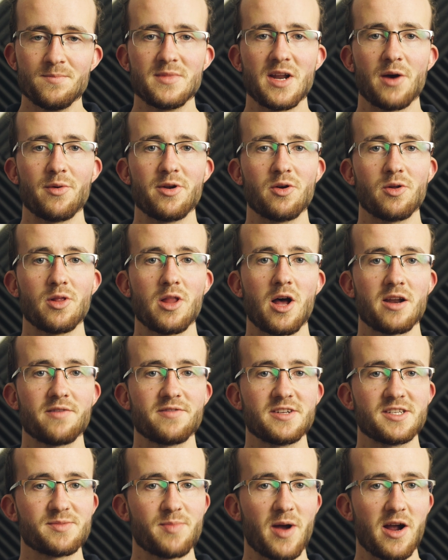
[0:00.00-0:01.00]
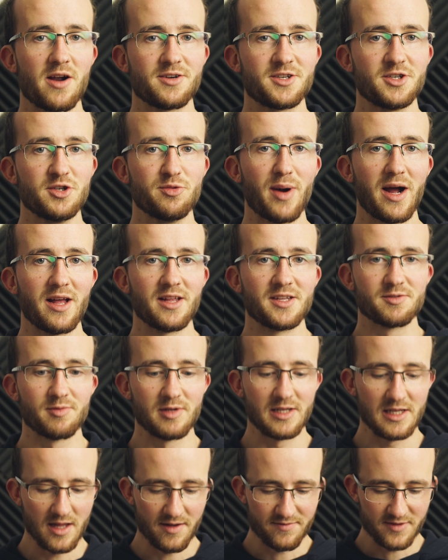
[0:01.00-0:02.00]
Now I know a lot of Inspire 2 pilots
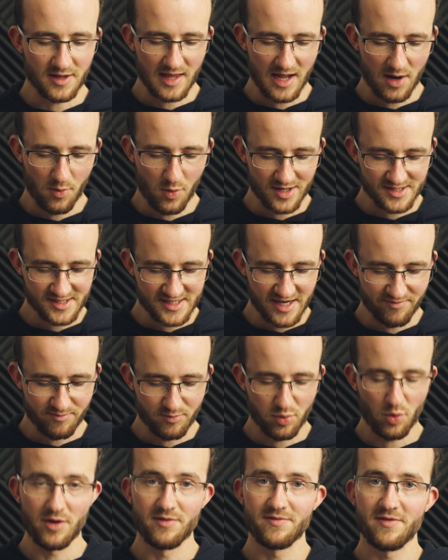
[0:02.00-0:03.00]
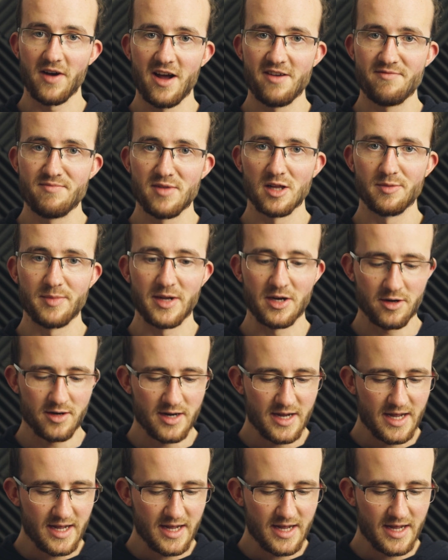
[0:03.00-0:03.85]
really love the Laowa 7.5mm.